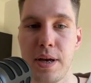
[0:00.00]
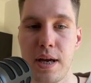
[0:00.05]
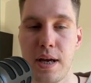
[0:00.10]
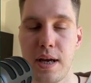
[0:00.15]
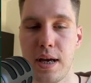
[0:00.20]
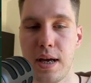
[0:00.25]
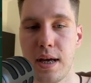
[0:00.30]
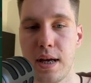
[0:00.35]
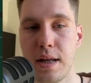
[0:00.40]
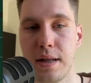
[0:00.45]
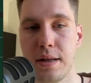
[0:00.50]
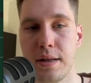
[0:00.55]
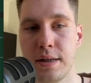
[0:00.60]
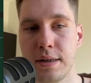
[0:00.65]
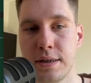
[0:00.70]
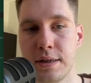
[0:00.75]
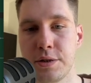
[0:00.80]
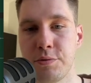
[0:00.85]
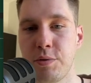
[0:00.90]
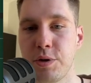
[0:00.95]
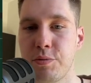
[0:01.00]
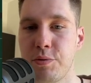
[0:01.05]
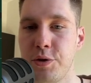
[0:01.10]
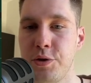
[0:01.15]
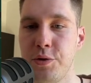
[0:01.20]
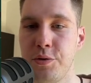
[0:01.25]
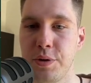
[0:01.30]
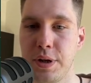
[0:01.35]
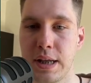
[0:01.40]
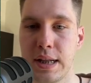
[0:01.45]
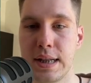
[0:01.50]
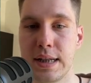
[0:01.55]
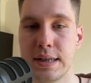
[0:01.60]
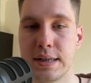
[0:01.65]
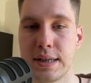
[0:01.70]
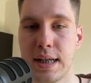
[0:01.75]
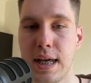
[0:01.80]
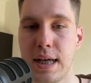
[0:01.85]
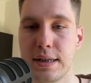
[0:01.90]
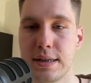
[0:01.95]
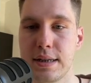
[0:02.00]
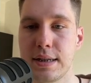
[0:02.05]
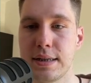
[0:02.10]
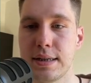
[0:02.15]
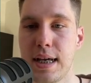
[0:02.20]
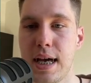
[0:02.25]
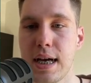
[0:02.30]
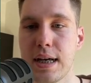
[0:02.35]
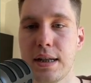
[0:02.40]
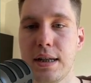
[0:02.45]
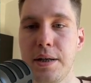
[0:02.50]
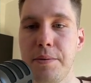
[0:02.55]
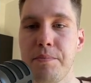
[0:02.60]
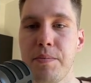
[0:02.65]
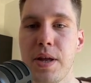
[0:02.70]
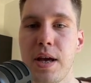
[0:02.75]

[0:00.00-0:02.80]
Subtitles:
And this is what we're doing in this case exactly.